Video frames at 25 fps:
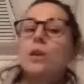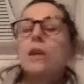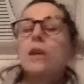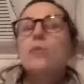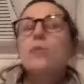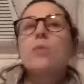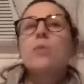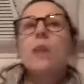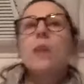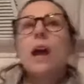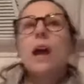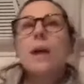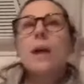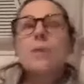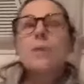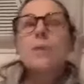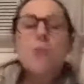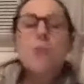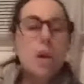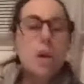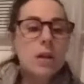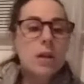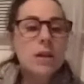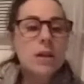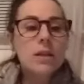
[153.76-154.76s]
is when I'm
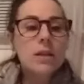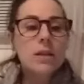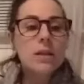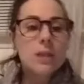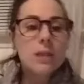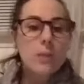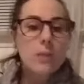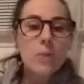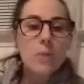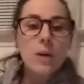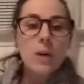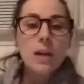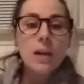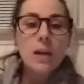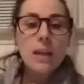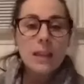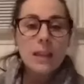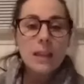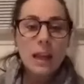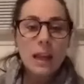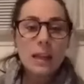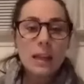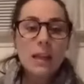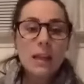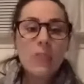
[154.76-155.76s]
talking to someone and
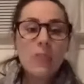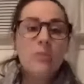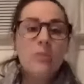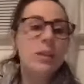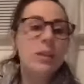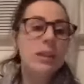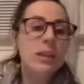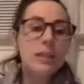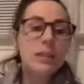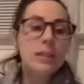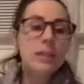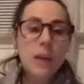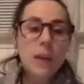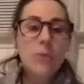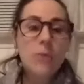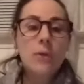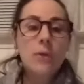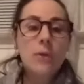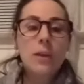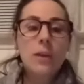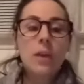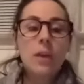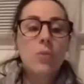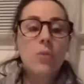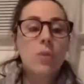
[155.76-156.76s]
they give me a date
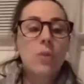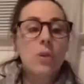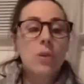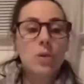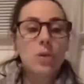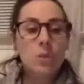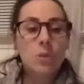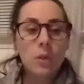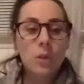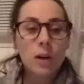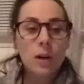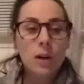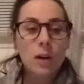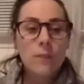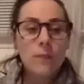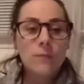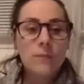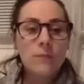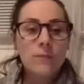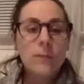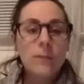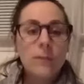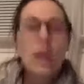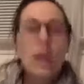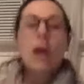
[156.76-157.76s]
when they want to order
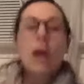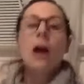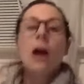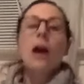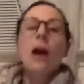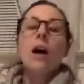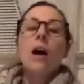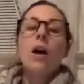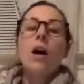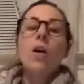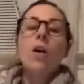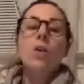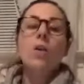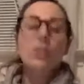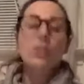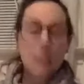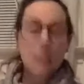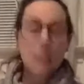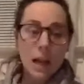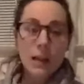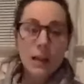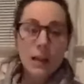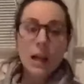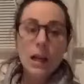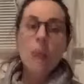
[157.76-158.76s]
or
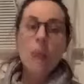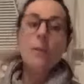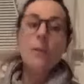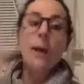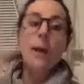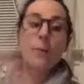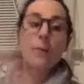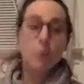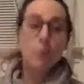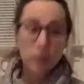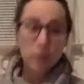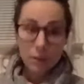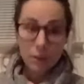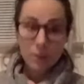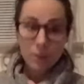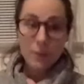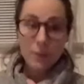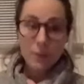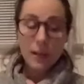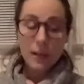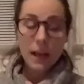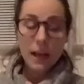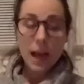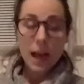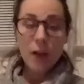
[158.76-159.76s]
sign up, I put them in
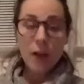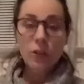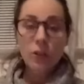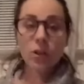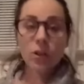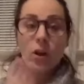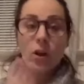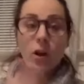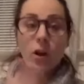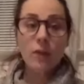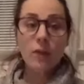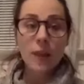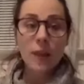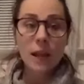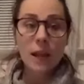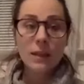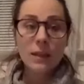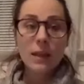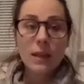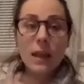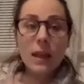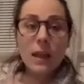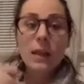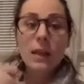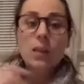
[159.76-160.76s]
my calendar on that
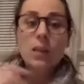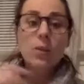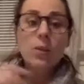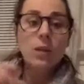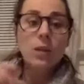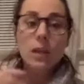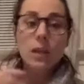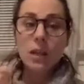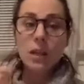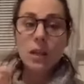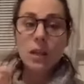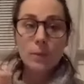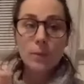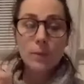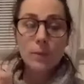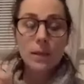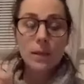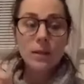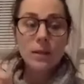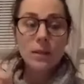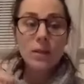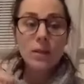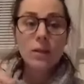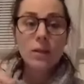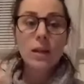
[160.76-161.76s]
date. You can either
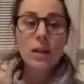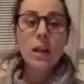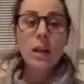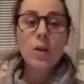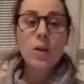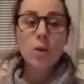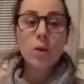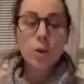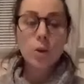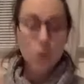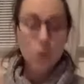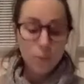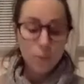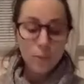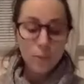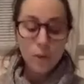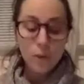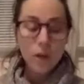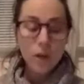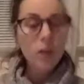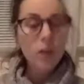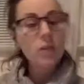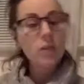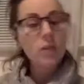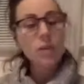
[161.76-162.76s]
pencil it in or you can
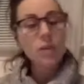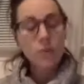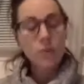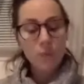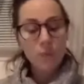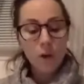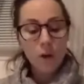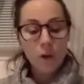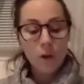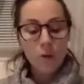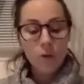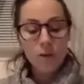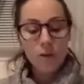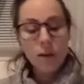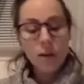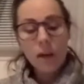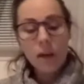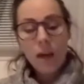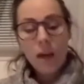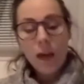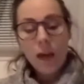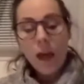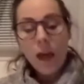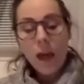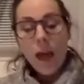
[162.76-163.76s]
put it in your phone.
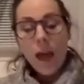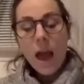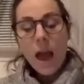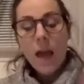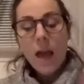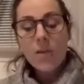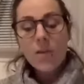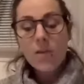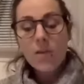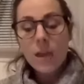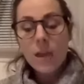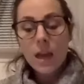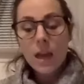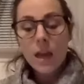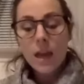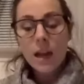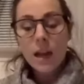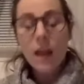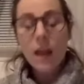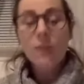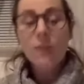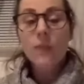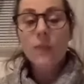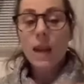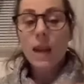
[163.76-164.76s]
And then
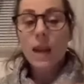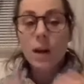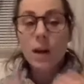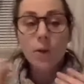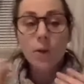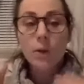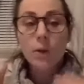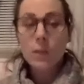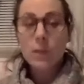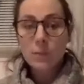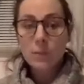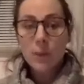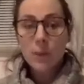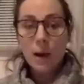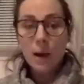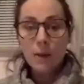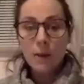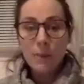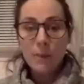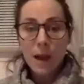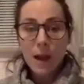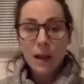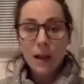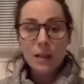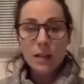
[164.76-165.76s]
if they don't
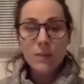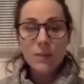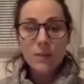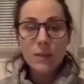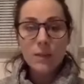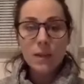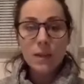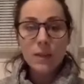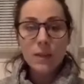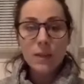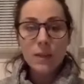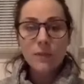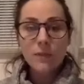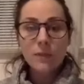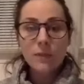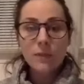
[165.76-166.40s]
respond back to me,